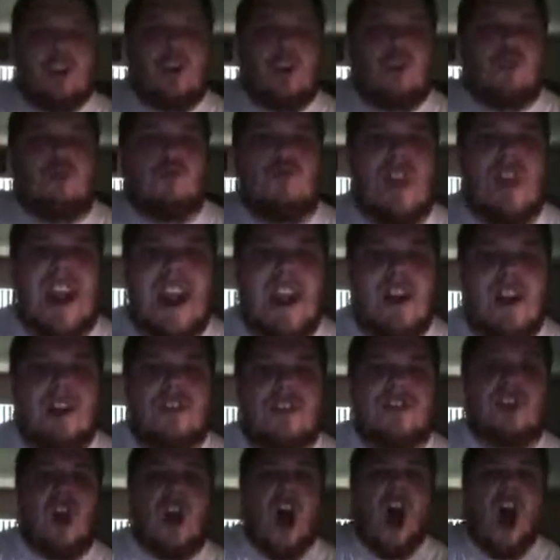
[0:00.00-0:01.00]
their
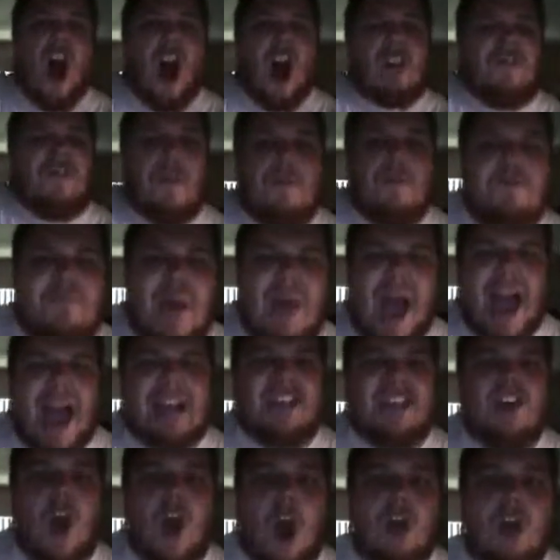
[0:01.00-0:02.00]
careers off of
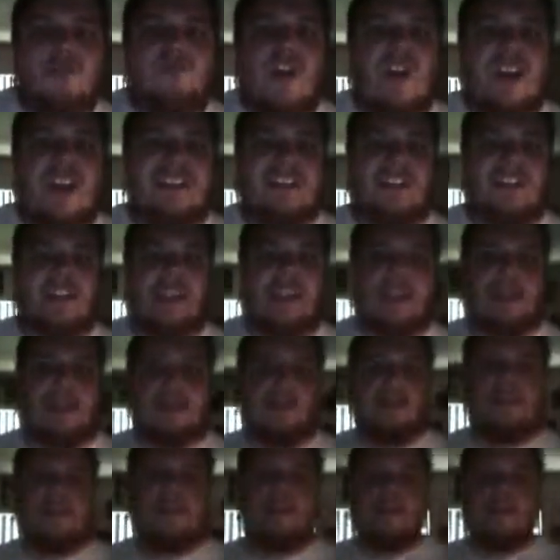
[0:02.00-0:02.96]
backyard wrestling.